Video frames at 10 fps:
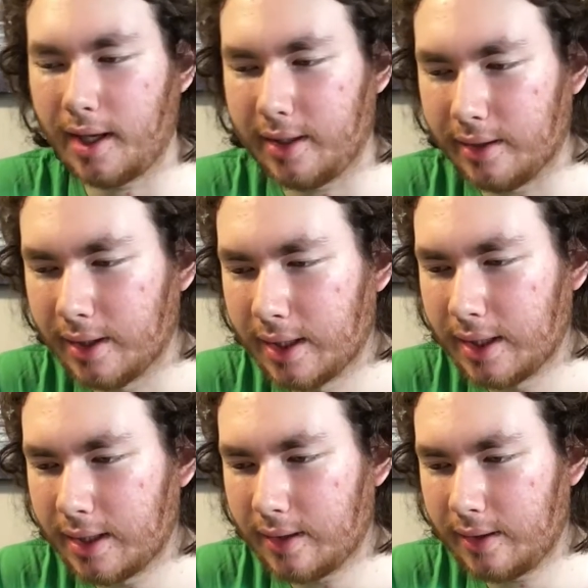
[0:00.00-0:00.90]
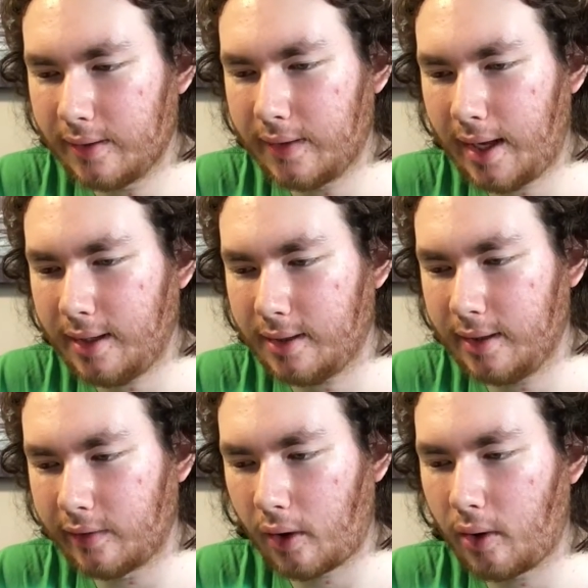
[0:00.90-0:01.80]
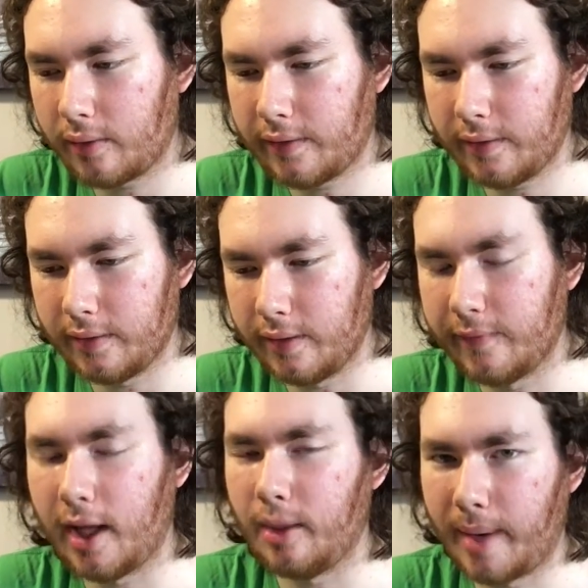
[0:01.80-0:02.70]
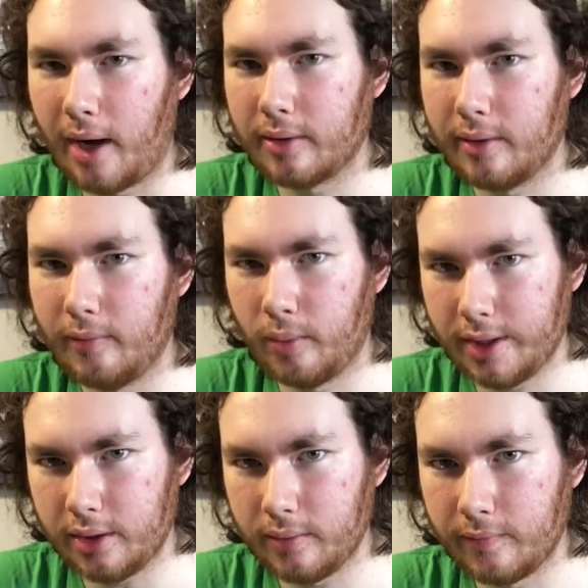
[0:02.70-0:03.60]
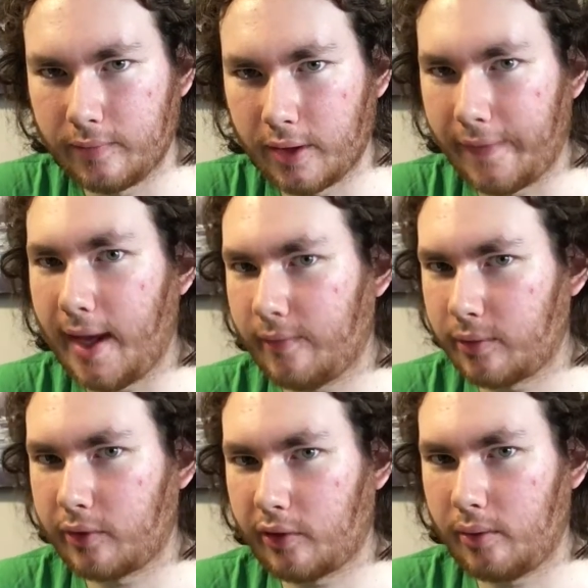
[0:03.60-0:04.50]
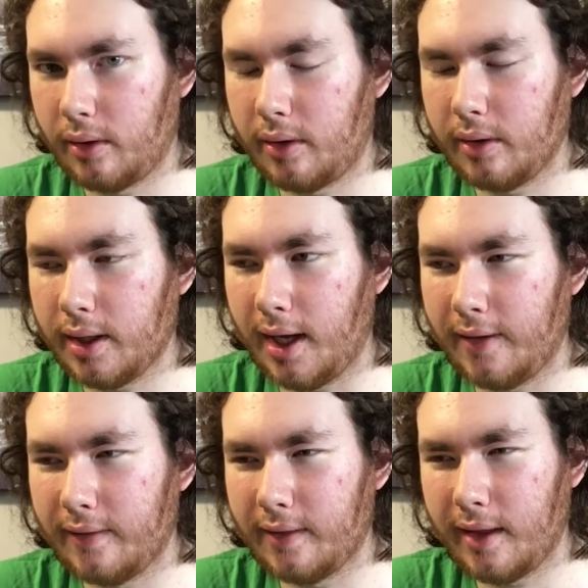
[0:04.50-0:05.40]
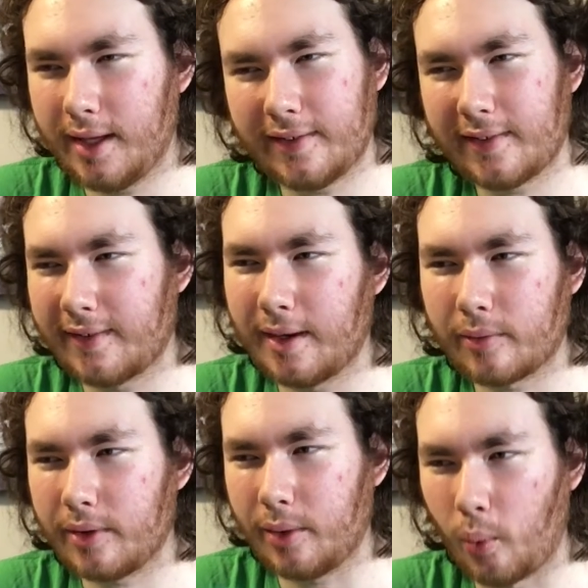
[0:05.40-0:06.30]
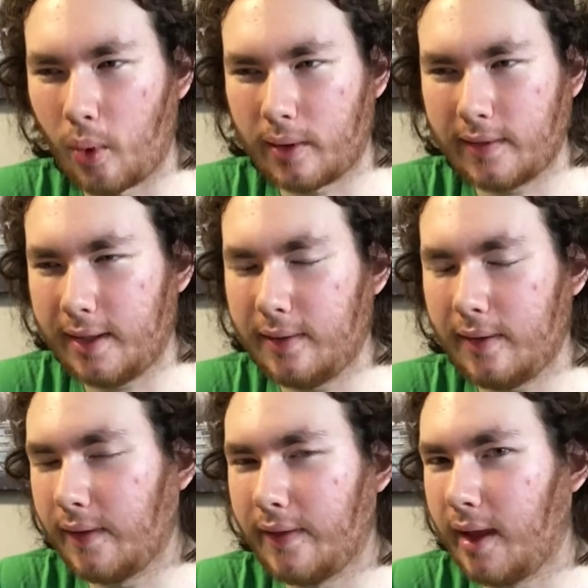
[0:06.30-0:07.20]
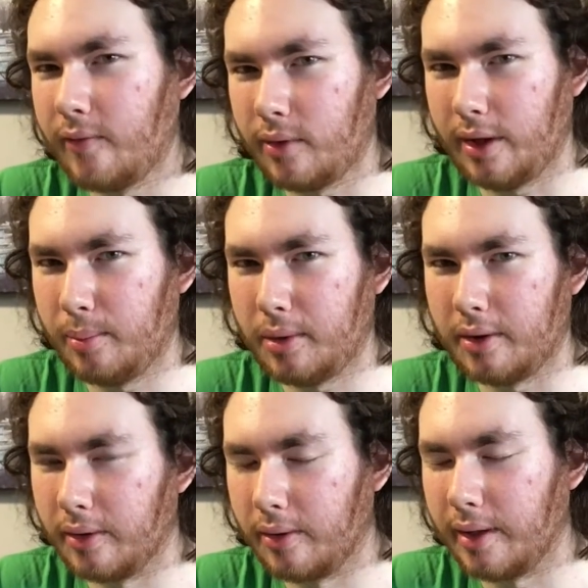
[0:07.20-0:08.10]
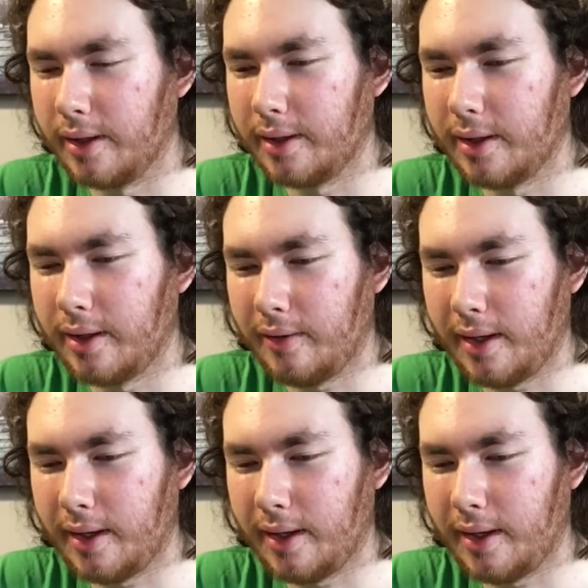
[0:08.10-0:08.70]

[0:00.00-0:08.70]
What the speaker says: And that is hard to develop out of when you've done that for so long, and it's just never really worked anything that they've really put her in, you know?